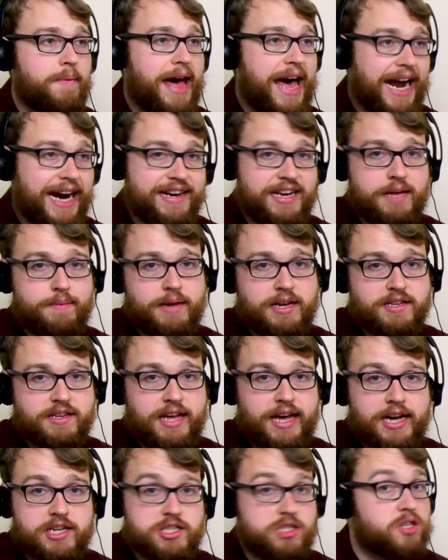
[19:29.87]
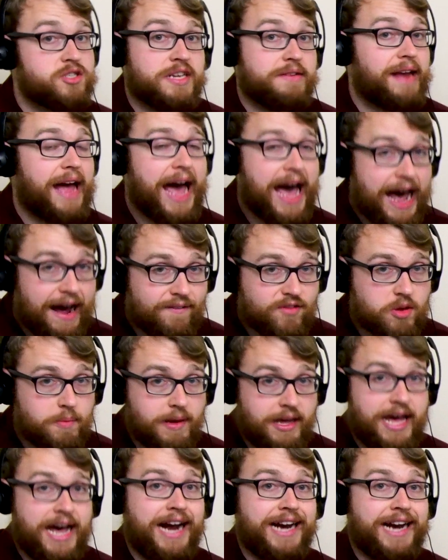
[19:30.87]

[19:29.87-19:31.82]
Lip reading: academic text. It doesn't even have to be